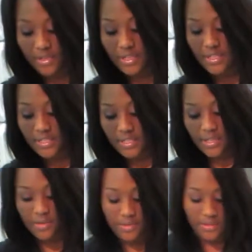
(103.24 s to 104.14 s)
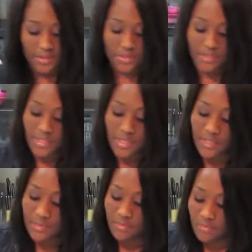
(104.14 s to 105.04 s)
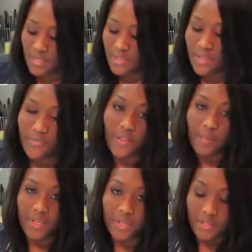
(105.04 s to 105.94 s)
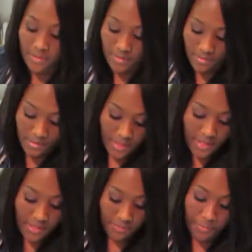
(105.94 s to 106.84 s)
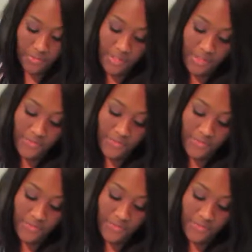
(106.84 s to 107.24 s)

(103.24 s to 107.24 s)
in his ears because he does have floppy ears and is prone to ear